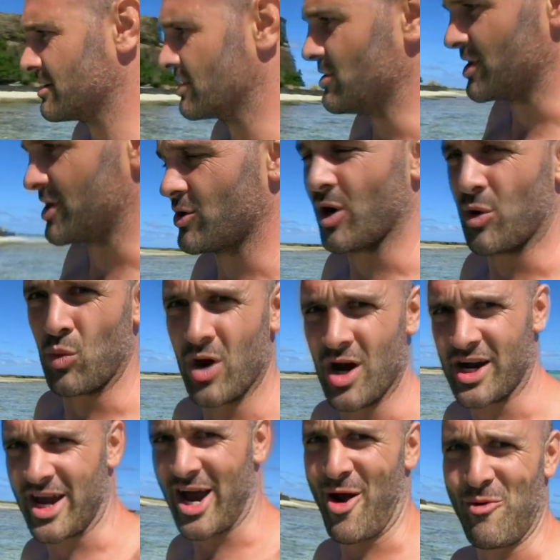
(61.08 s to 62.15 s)
Can't quite
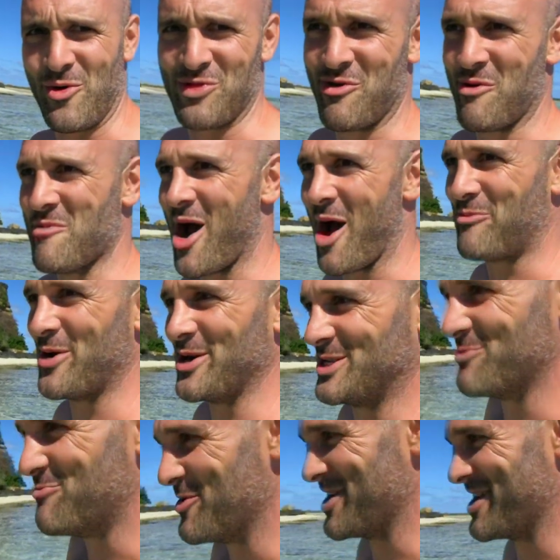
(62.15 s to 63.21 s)
work out whether I'm happy
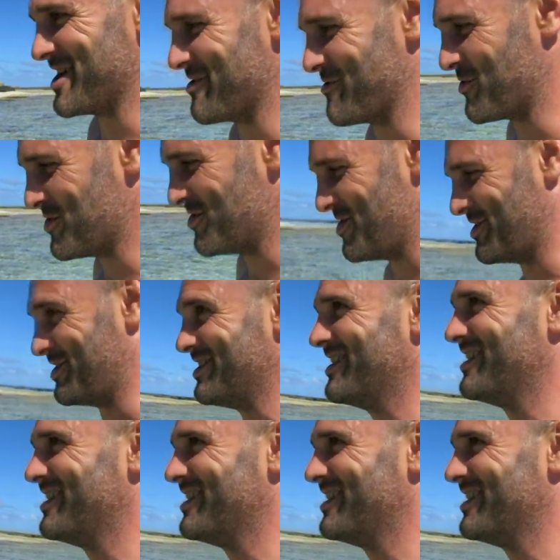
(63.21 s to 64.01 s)
to be here or not.